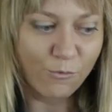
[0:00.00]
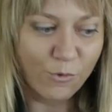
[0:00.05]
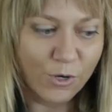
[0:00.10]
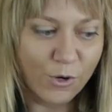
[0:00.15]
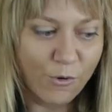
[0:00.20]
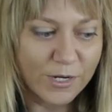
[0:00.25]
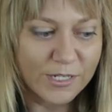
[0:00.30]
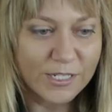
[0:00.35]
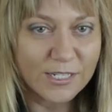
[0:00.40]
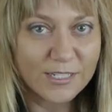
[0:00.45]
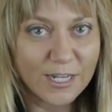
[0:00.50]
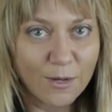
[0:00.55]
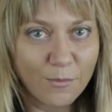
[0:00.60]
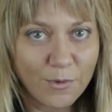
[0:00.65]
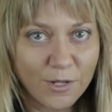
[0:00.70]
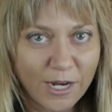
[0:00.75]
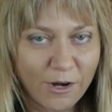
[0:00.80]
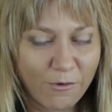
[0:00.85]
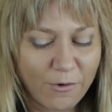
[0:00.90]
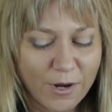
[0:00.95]
we're going to
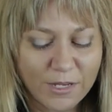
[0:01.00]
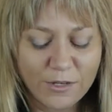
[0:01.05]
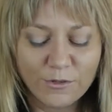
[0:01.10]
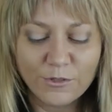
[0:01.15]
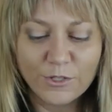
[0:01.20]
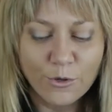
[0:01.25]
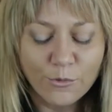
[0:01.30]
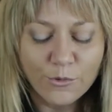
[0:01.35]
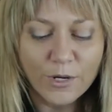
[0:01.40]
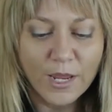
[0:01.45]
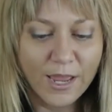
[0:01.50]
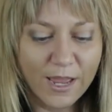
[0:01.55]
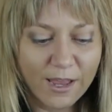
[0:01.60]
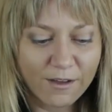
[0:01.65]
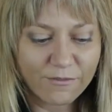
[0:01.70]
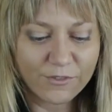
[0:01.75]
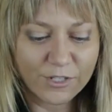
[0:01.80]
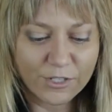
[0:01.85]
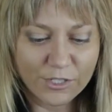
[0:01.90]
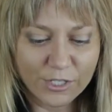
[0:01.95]
double aerate. You don't
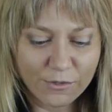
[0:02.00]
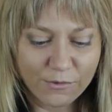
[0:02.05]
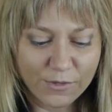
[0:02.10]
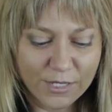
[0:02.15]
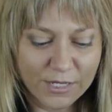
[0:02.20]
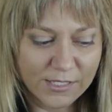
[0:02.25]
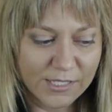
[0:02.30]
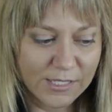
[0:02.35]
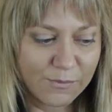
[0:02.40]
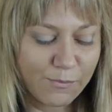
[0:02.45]
have to do this,